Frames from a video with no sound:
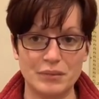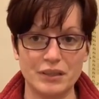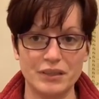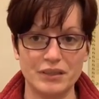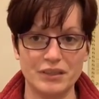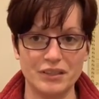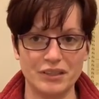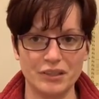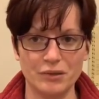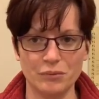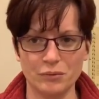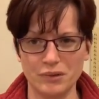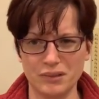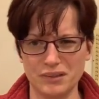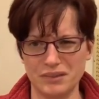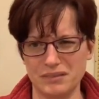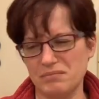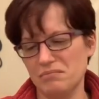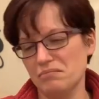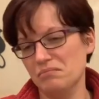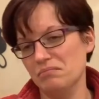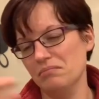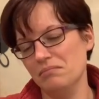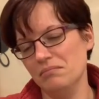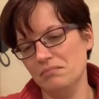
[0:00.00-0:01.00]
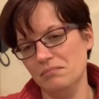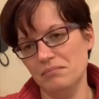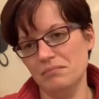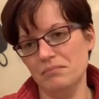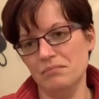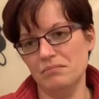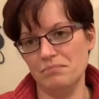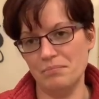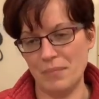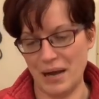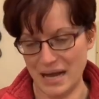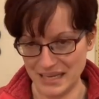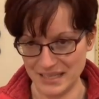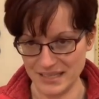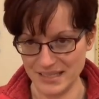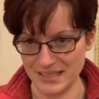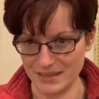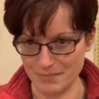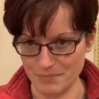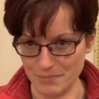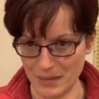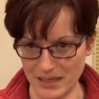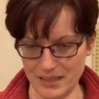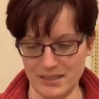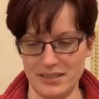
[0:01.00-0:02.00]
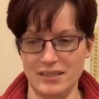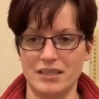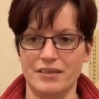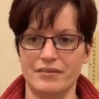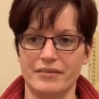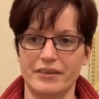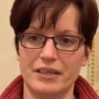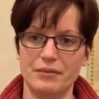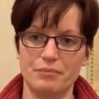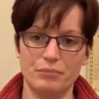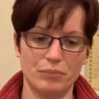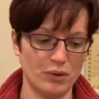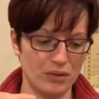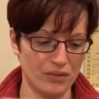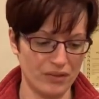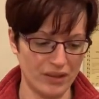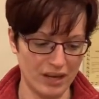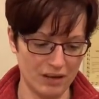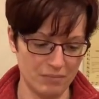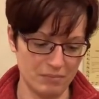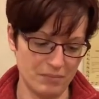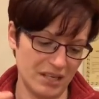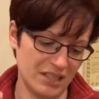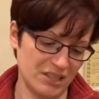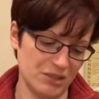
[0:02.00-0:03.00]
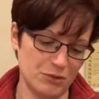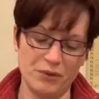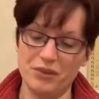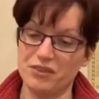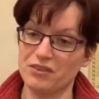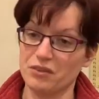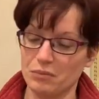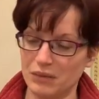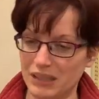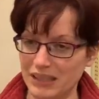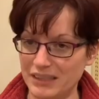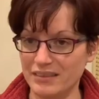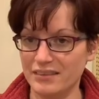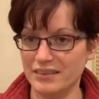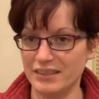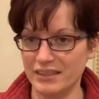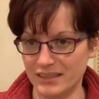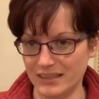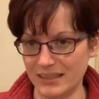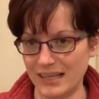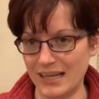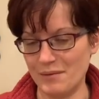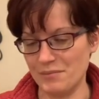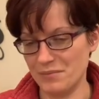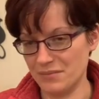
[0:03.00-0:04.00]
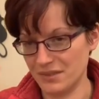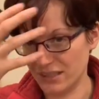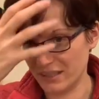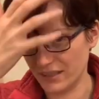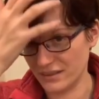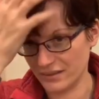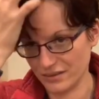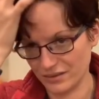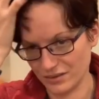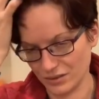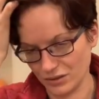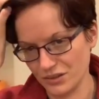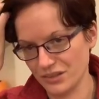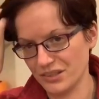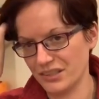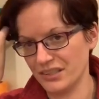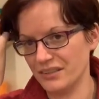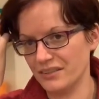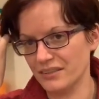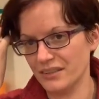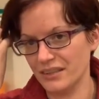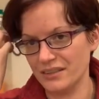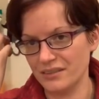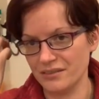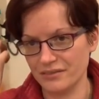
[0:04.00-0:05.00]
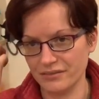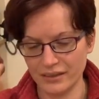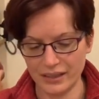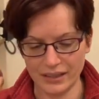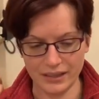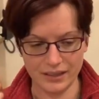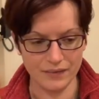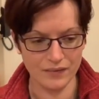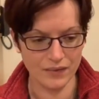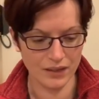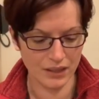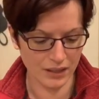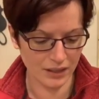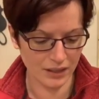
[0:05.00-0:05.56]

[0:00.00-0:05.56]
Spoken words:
You don't want masses and masses of it, but that mixed with some linseed and hemp seed and such is fine.